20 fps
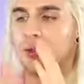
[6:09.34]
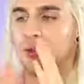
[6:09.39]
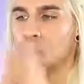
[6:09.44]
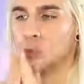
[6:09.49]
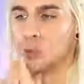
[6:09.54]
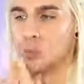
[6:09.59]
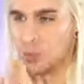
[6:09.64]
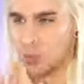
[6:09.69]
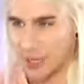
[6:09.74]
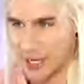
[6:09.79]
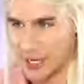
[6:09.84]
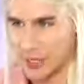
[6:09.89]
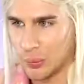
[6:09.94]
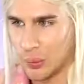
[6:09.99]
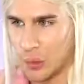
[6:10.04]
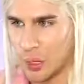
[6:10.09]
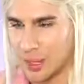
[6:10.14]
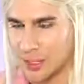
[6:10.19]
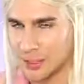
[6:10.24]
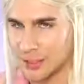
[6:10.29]
You braid
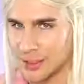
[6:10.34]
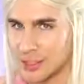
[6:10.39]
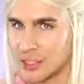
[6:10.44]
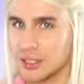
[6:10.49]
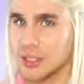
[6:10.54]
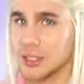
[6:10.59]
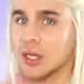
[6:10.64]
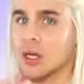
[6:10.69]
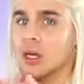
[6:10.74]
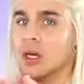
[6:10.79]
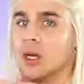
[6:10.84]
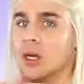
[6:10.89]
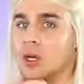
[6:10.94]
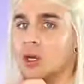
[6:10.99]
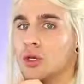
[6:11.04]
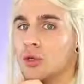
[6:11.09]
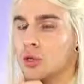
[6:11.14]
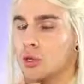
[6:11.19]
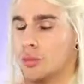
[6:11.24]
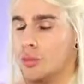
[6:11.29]
once,
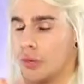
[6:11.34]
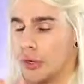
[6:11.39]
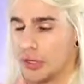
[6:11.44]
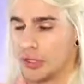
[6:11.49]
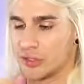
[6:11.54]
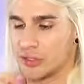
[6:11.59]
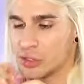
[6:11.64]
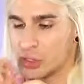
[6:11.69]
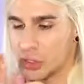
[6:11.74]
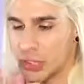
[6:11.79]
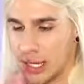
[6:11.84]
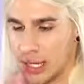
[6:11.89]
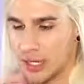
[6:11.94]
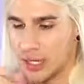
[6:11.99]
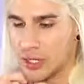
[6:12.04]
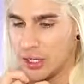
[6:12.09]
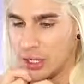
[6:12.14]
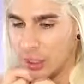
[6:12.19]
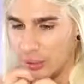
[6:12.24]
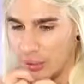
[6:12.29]
you put a strand
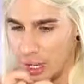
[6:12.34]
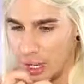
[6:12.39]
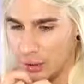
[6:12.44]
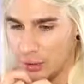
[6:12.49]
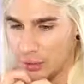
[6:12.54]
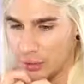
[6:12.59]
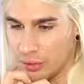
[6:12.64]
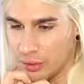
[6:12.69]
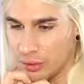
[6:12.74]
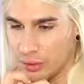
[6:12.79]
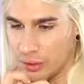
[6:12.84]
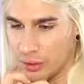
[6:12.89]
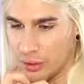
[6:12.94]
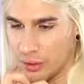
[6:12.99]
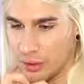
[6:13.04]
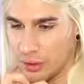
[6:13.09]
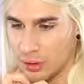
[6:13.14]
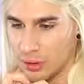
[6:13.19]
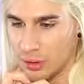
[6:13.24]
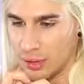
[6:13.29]
in your mouth,
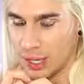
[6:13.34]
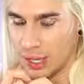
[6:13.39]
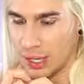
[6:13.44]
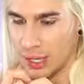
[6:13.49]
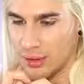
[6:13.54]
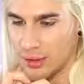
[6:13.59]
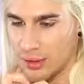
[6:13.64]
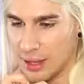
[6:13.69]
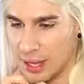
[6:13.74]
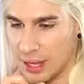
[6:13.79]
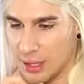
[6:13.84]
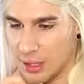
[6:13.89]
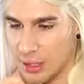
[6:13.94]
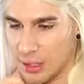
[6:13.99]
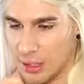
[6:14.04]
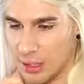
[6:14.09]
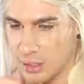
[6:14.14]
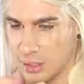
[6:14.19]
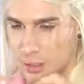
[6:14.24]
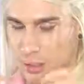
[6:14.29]
and
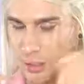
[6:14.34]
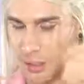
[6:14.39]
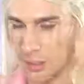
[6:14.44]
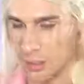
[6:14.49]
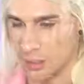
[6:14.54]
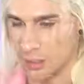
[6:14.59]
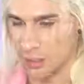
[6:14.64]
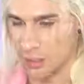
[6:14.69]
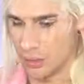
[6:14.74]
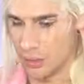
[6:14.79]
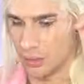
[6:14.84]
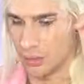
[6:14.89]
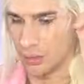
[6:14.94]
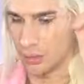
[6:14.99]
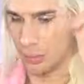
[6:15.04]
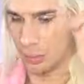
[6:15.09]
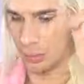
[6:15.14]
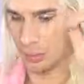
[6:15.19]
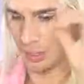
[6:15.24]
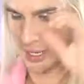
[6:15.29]
then
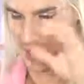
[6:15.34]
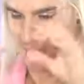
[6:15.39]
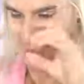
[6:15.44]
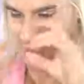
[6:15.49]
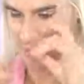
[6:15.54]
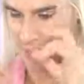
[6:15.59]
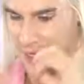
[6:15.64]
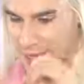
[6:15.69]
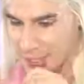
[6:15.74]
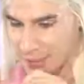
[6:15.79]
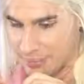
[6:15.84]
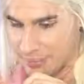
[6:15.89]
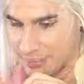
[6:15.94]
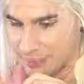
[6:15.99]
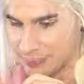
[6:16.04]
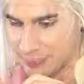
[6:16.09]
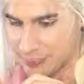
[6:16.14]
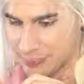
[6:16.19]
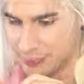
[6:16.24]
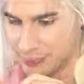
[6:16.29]
you braid again.